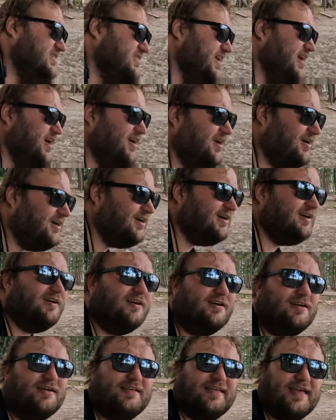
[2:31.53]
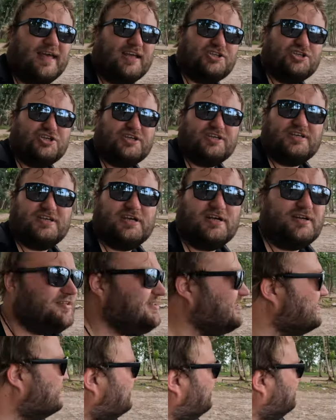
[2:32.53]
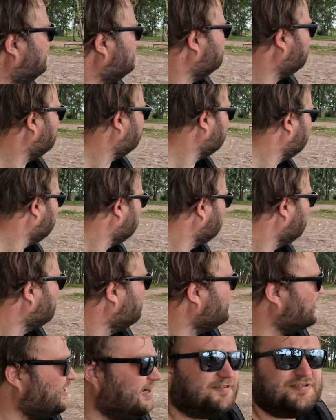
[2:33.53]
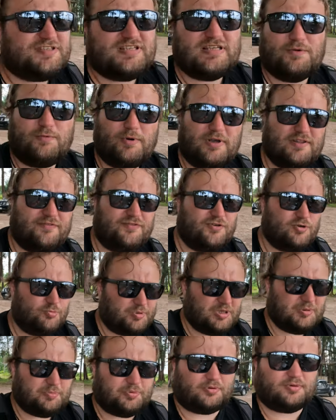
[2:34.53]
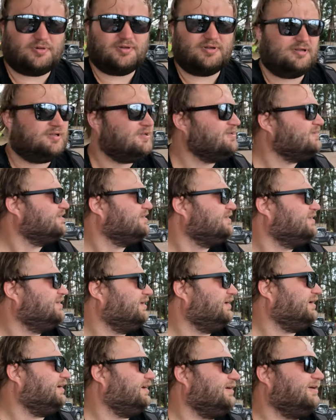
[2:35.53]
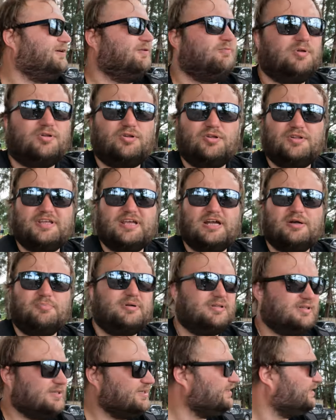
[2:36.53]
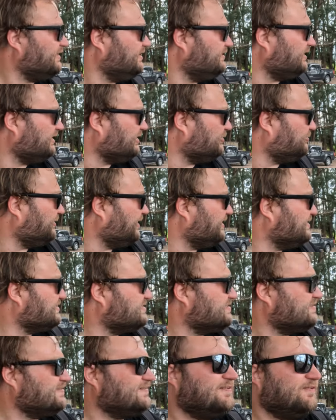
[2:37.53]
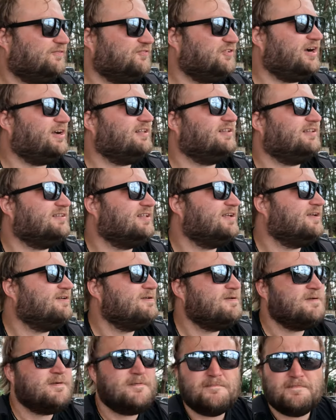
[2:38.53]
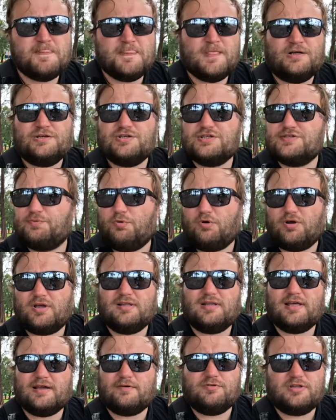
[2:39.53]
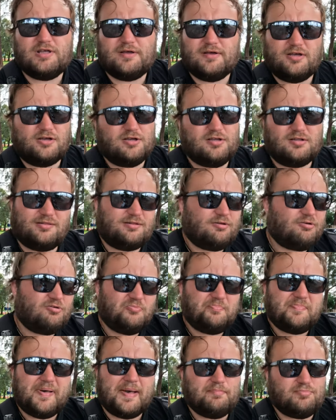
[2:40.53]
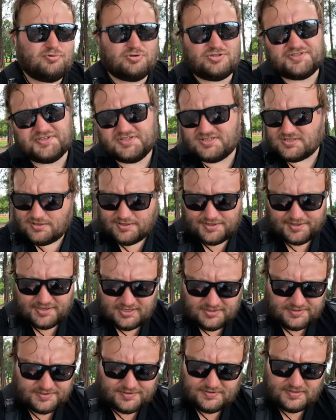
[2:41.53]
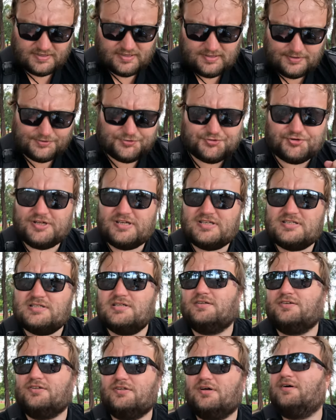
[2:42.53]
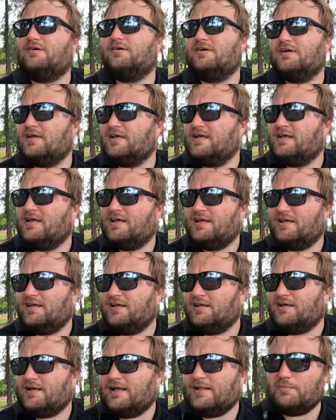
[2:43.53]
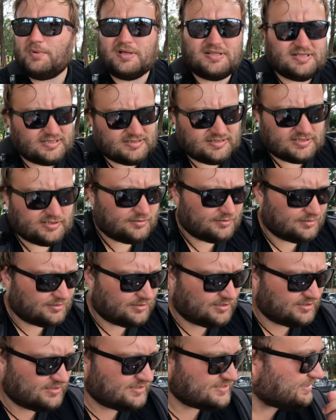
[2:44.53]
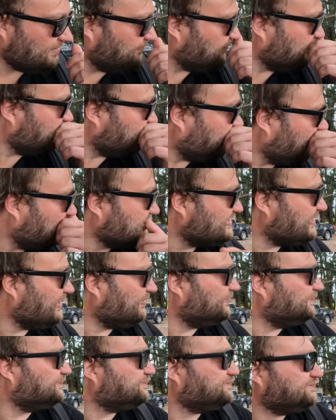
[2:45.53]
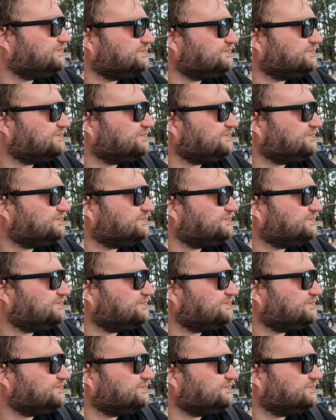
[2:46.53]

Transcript: is they are catching here in these trees, but I've seen quite a few people, well, not here, but in another place of the island, just walking like with the long bamboo sticks and like hitting the trees, you know, and waiting till something falls down.